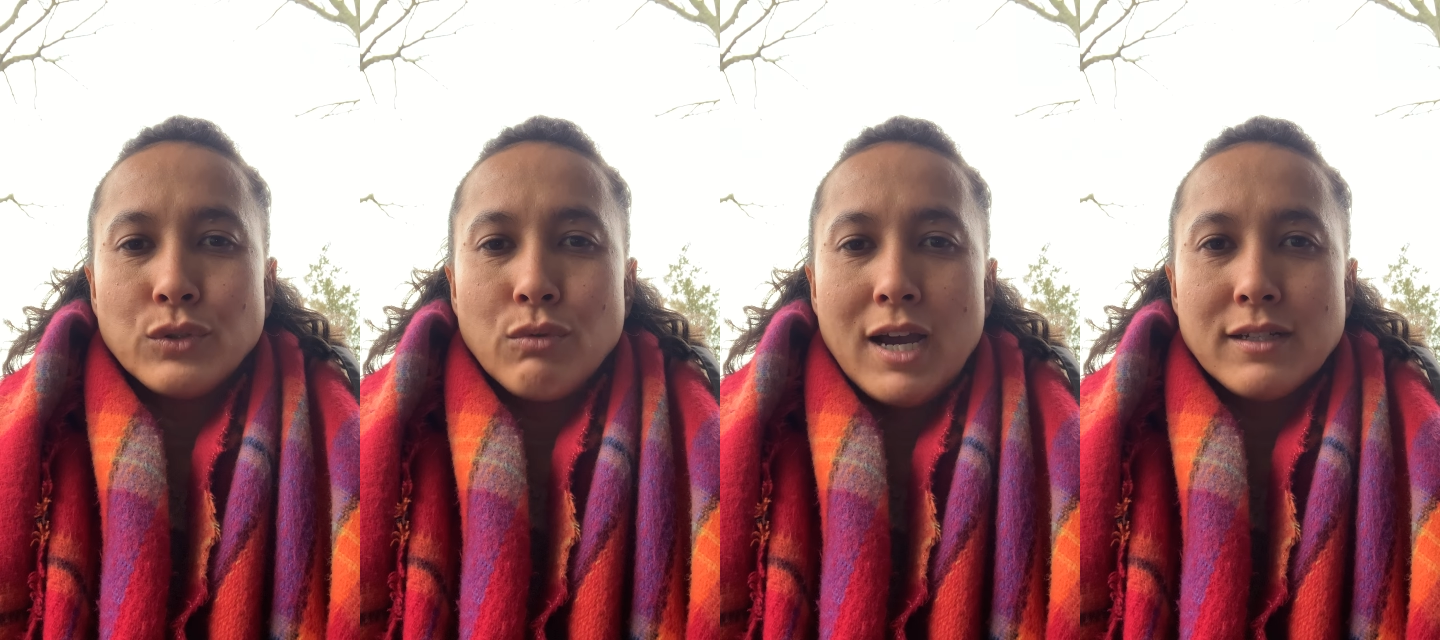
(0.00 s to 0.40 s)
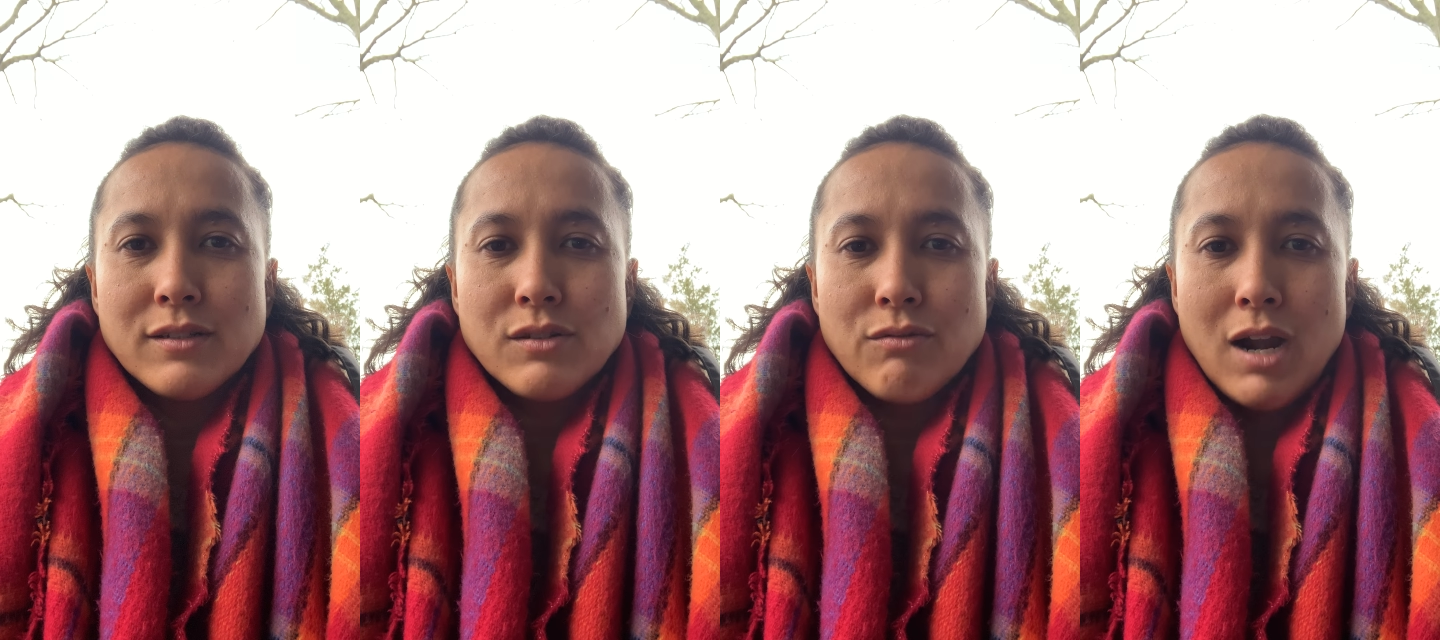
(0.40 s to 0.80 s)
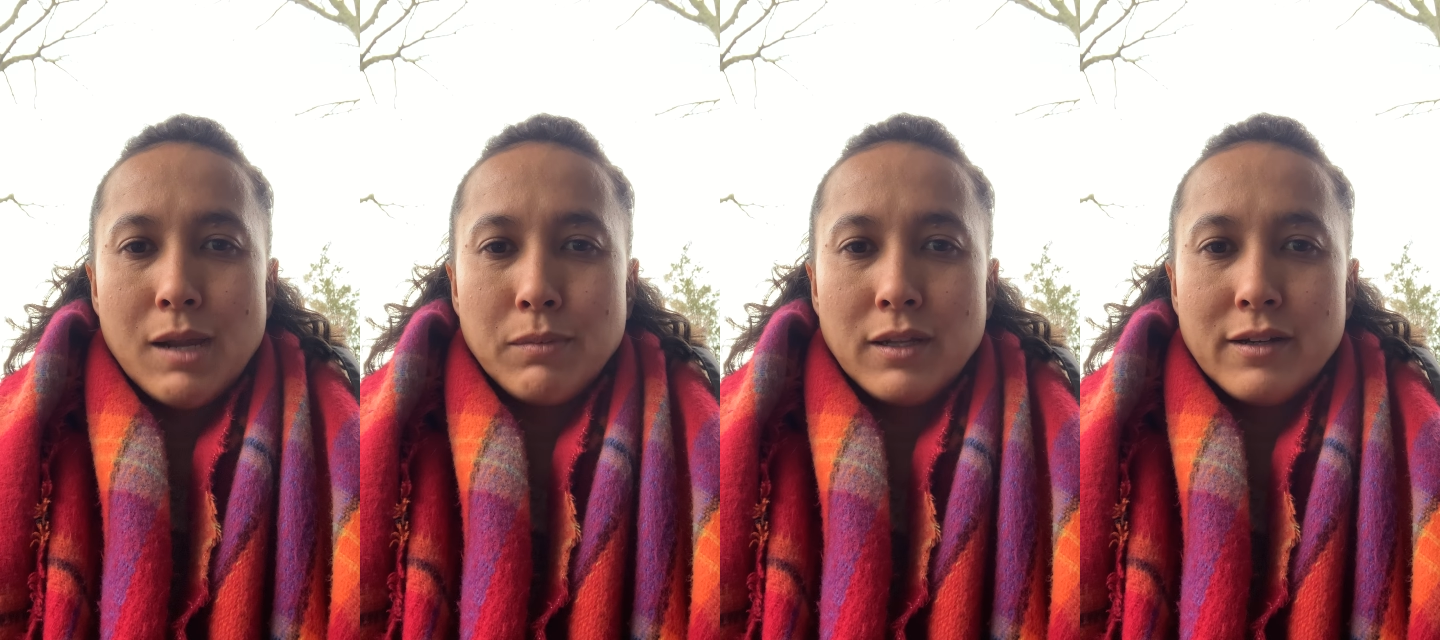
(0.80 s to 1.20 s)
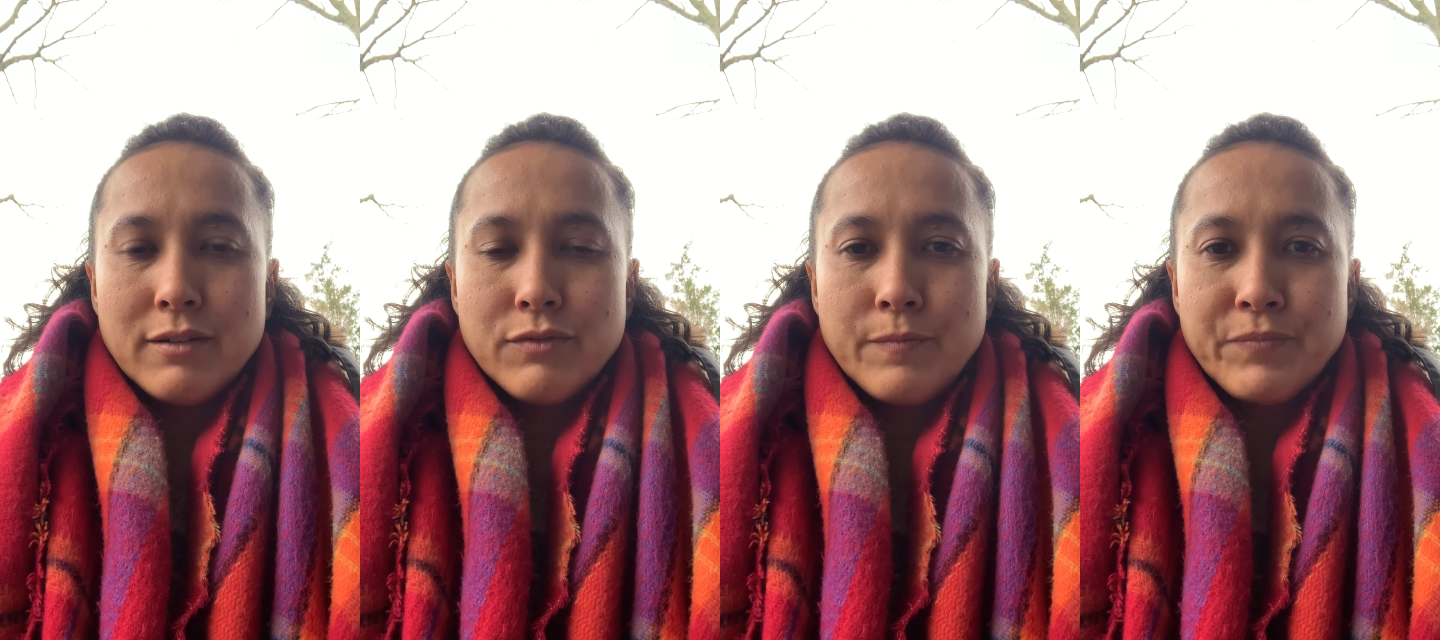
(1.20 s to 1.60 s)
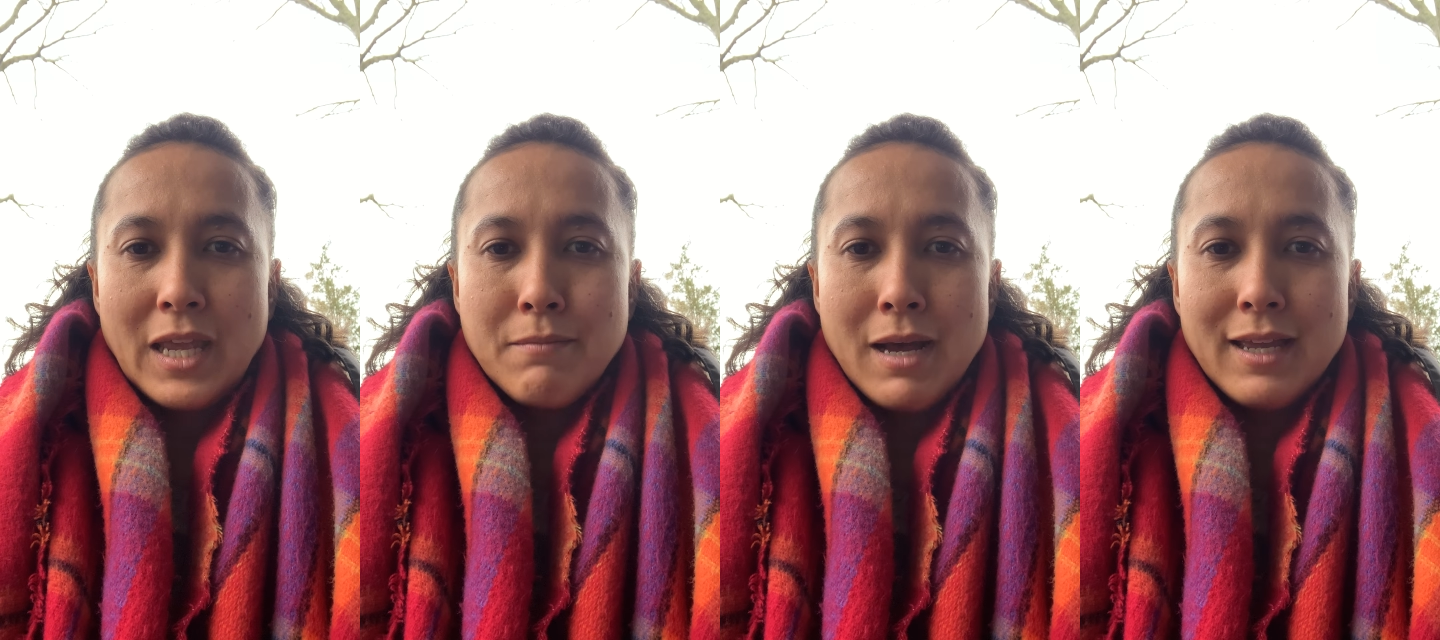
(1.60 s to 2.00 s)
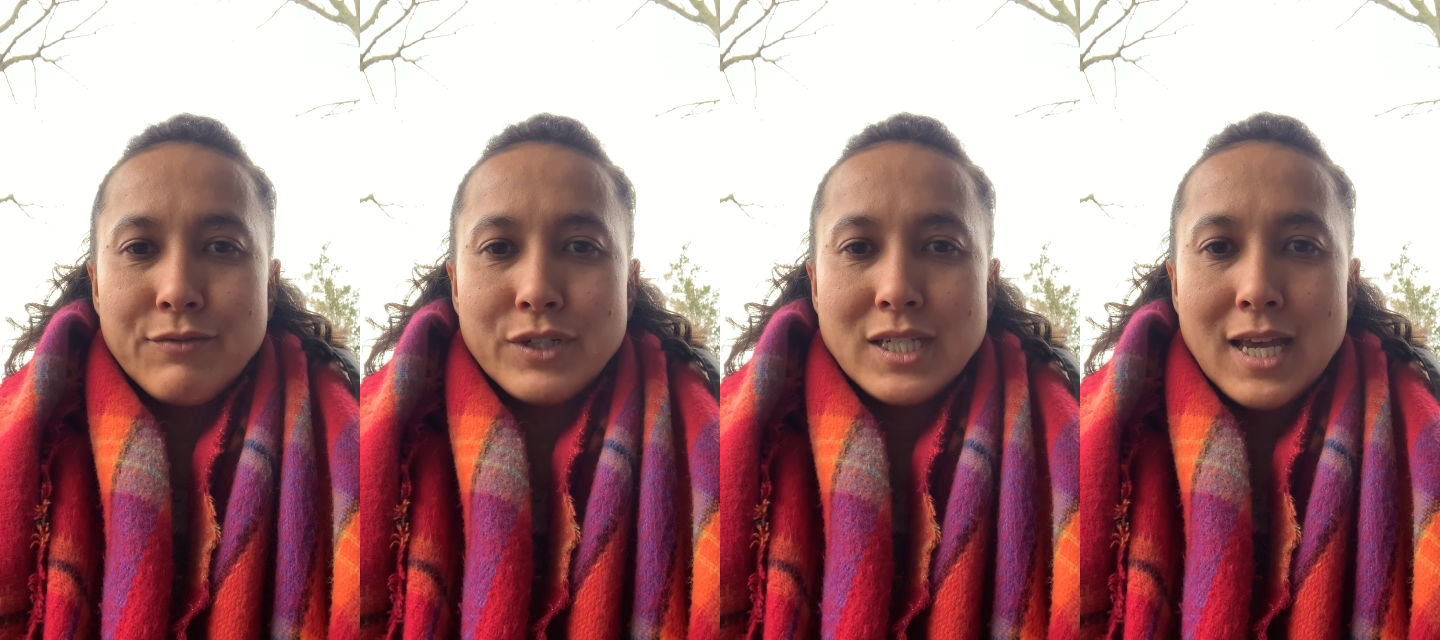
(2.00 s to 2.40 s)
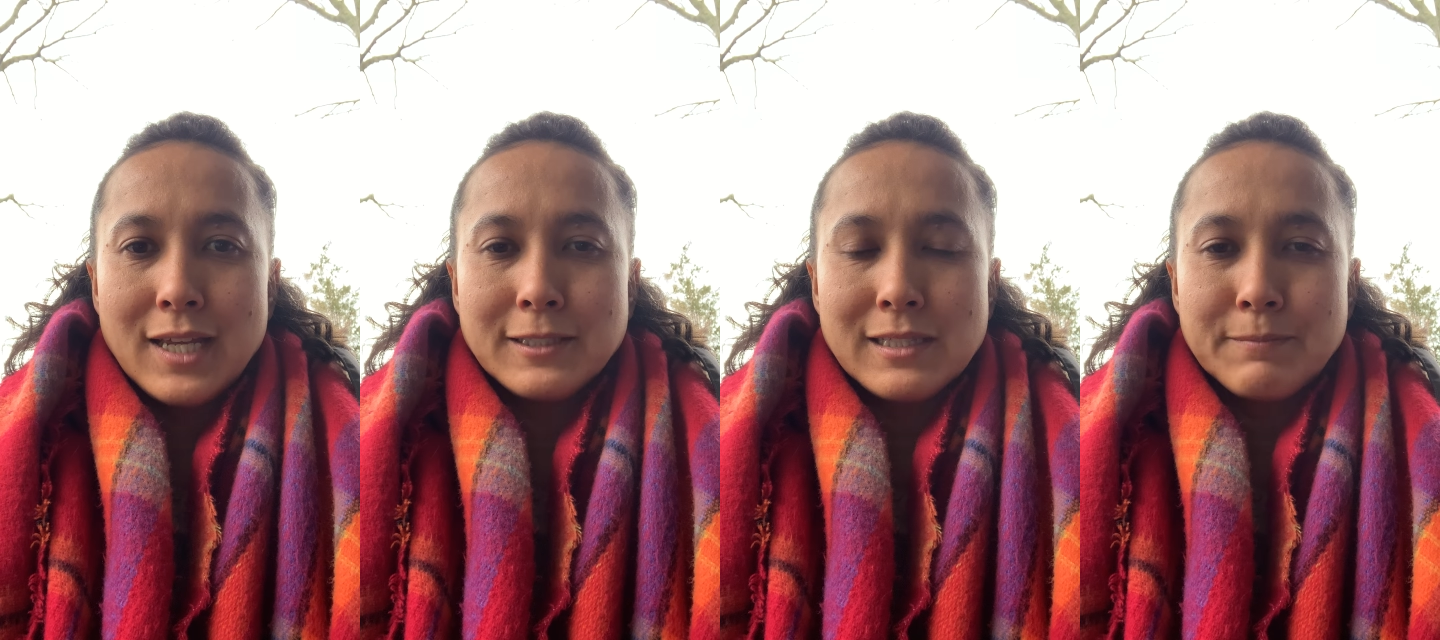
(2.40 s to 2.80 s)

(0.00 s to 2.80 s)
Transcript: do I describe love in my everydays